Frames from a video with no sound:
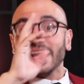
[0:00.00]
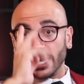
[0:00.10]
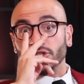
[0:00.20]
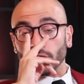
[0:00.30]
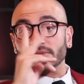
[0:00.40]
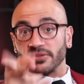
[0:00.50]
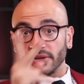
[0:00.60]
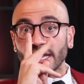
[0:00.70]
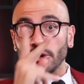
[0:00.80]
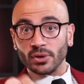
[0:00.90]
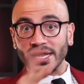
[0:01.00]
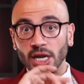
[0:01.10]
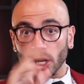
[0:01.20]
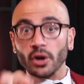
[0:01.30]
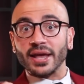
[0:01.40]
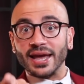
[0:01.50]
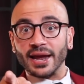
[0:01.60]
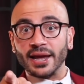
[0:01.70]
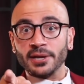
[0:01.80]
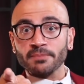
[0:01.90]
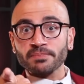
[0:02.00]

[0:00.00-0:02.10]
in terms of literally looking